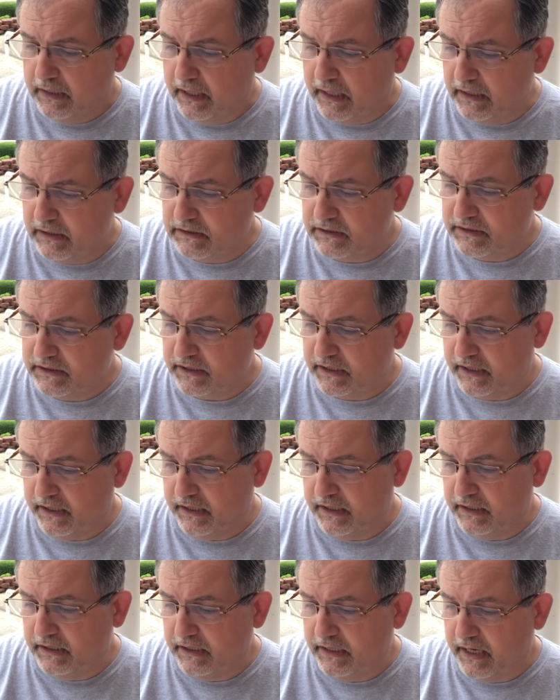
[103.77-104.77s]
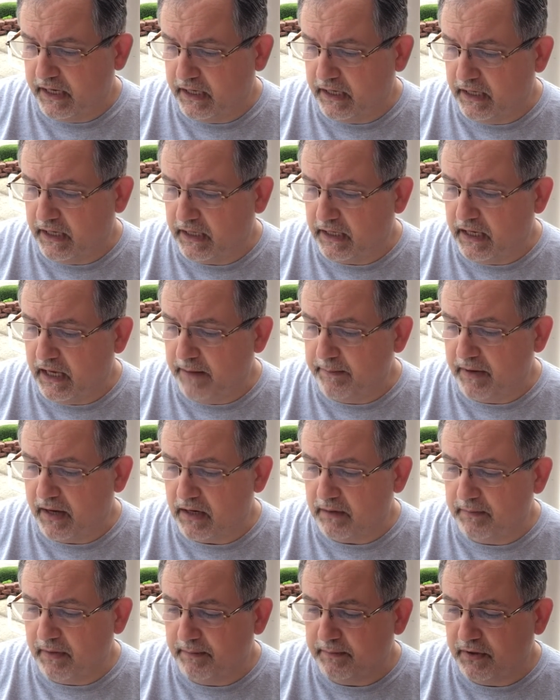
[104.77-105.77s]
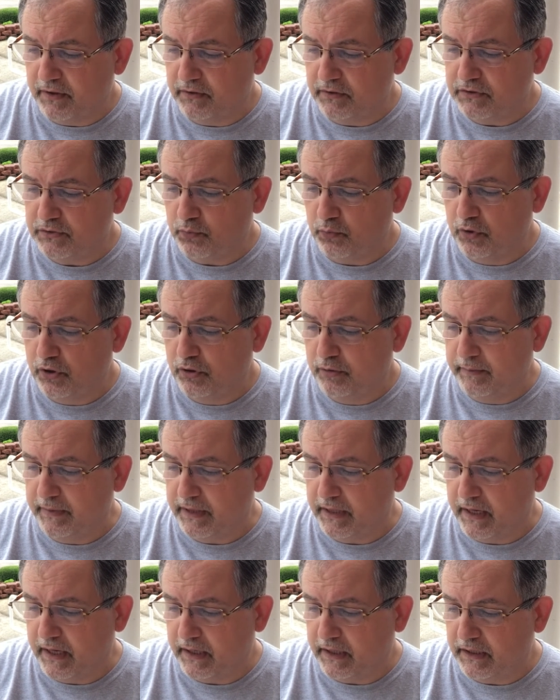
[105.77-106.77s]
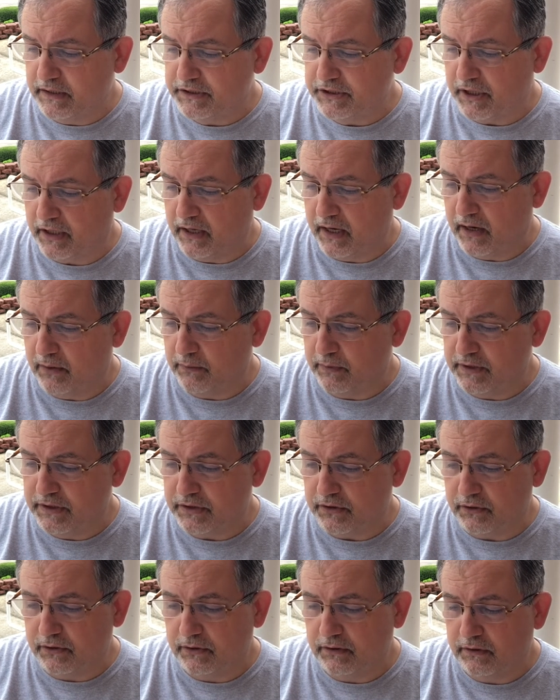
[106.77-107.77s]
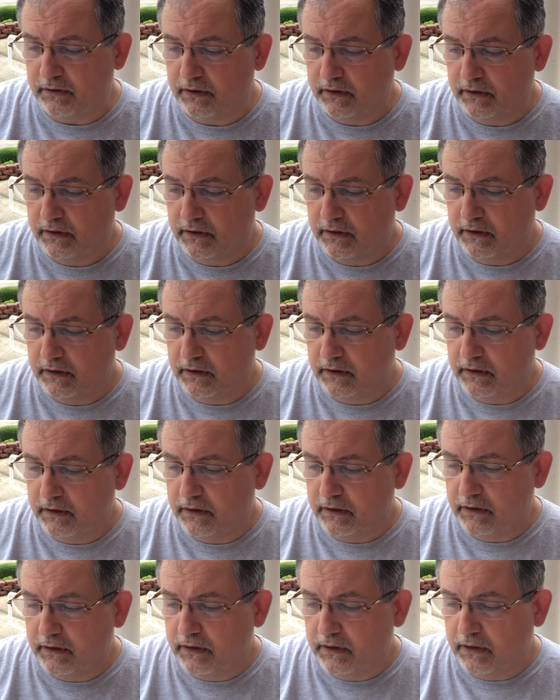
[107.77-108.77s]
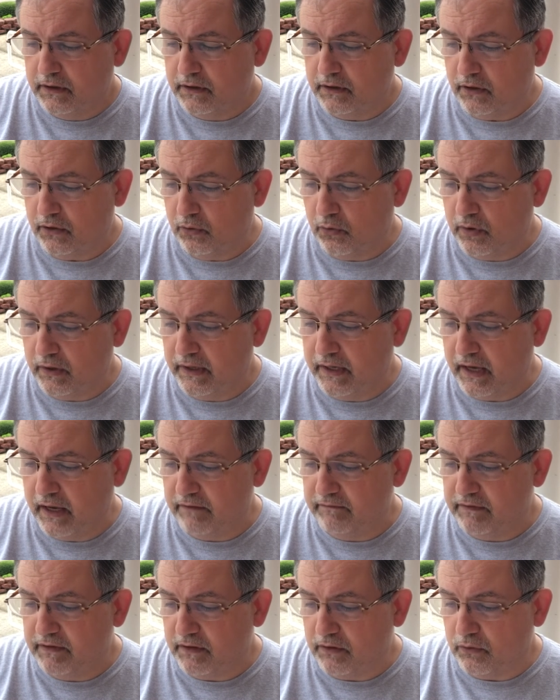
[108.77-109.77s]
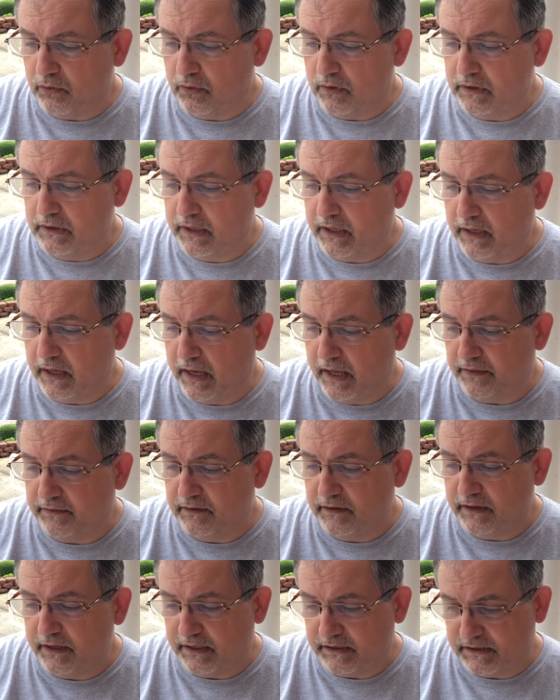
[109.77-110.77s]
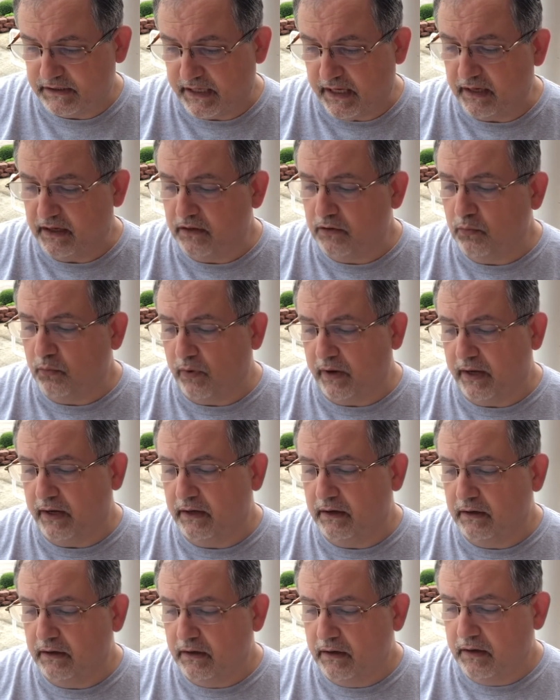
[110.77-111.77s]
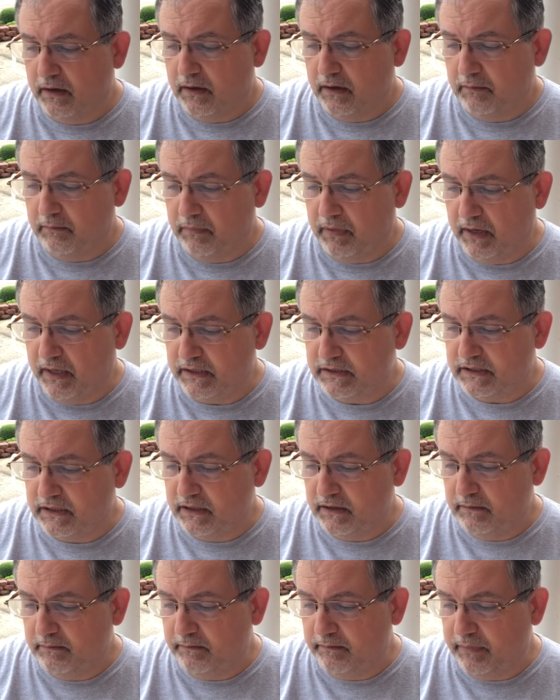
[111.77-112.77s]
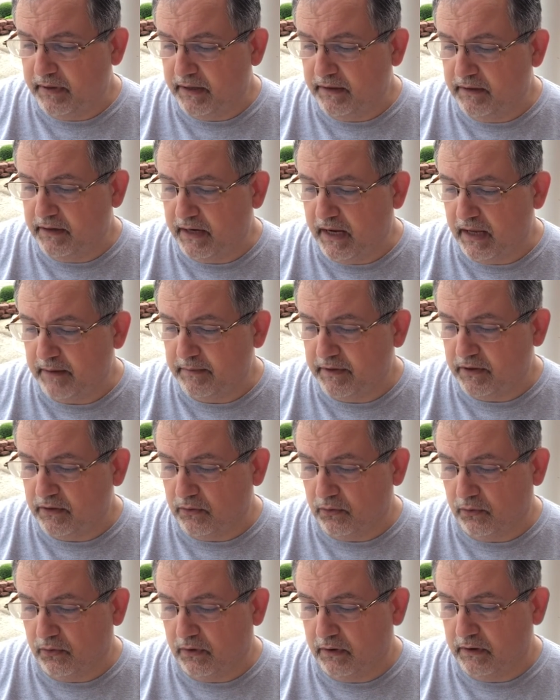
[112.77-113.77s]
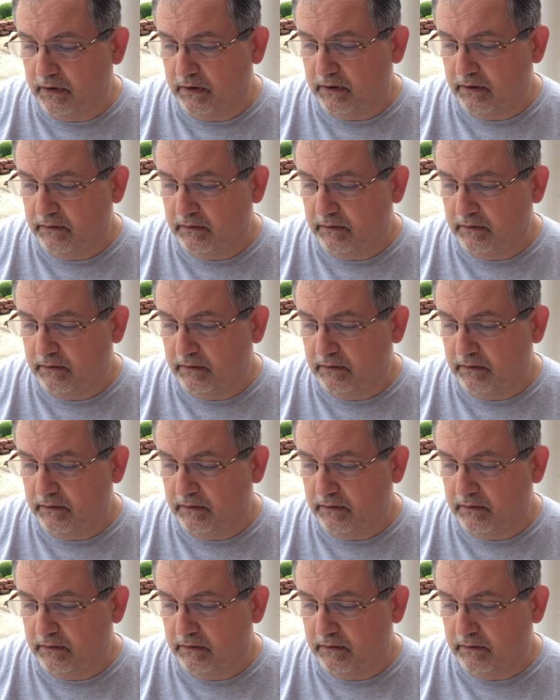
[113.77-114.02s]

and said, Naked I came out of my mother's womb, and naked shall I return. The Lord gave, and the Lord hath, has taken away. Blessed be the name of the Lord.